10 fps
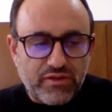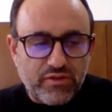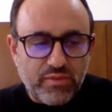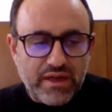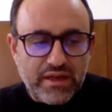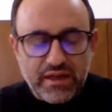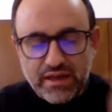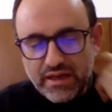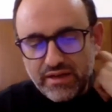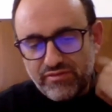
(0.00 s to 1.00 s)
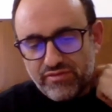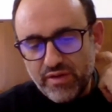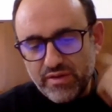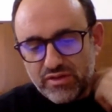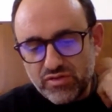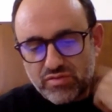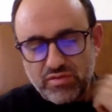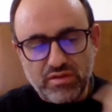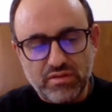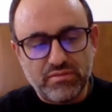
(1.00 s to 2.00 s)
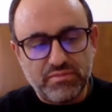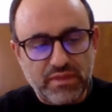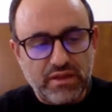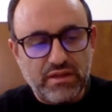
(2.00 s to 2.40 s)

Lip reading: three very strong